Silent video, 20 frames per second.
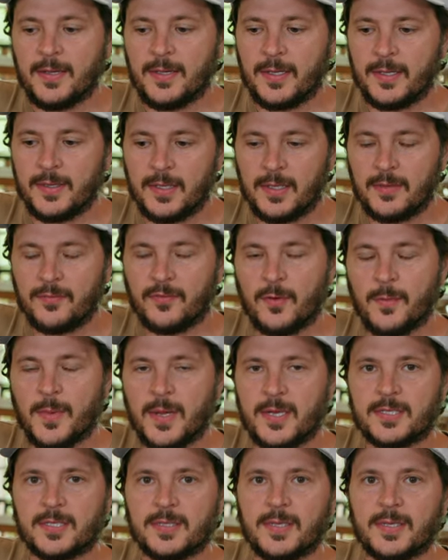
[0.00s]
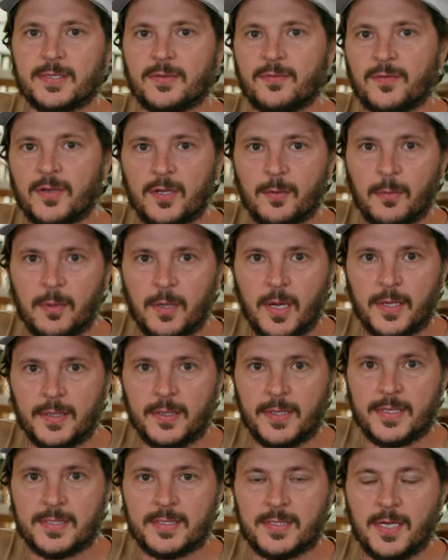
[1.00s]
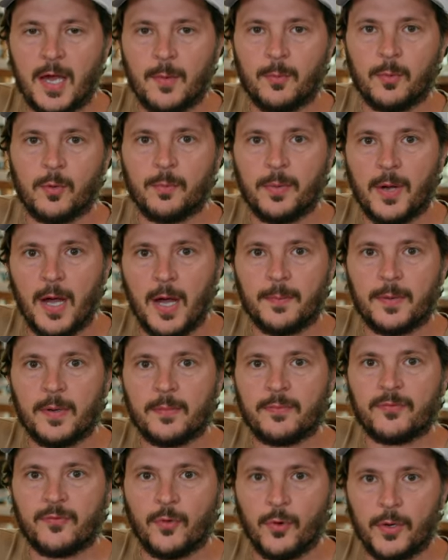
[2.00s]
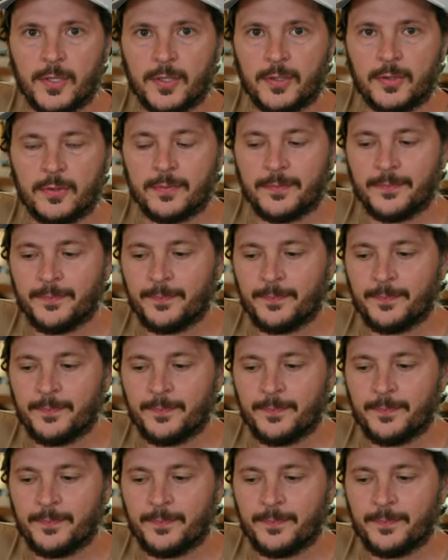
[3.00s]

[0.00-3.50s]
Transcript: and the information that's available on desktop will pop up for you.